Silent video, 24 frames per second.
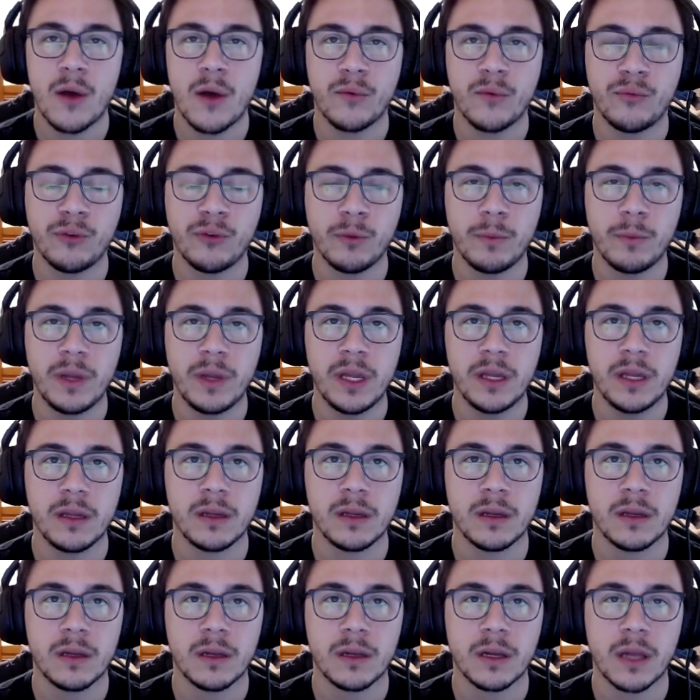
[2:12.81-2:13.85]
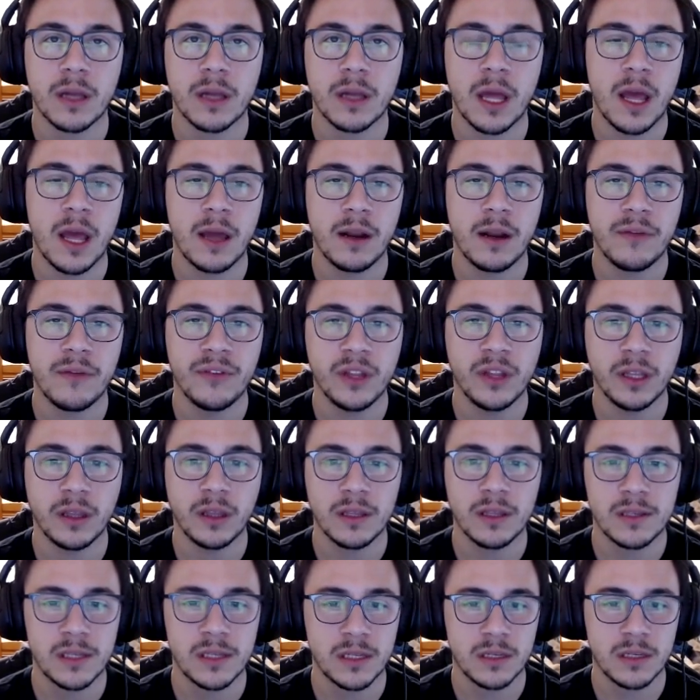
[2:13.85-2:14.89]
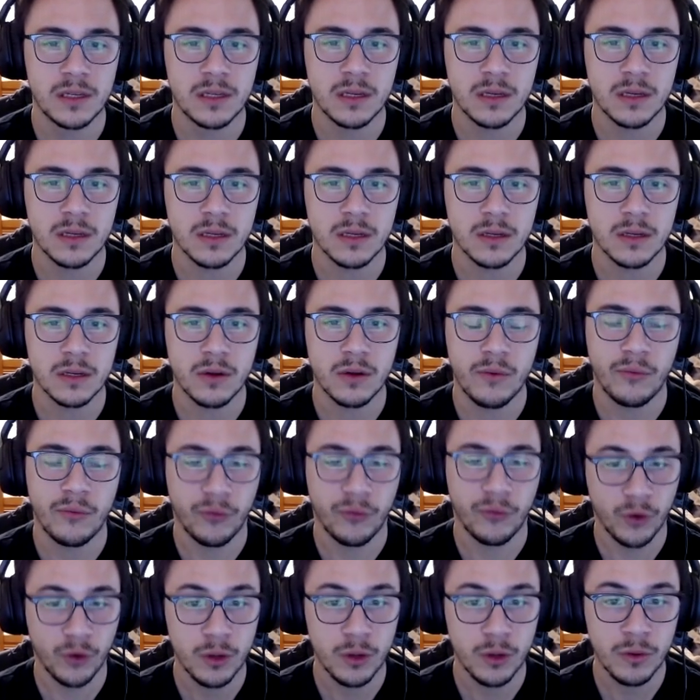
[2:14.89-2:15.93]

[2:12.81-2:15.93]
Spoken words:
For me, and I feel like this is for you.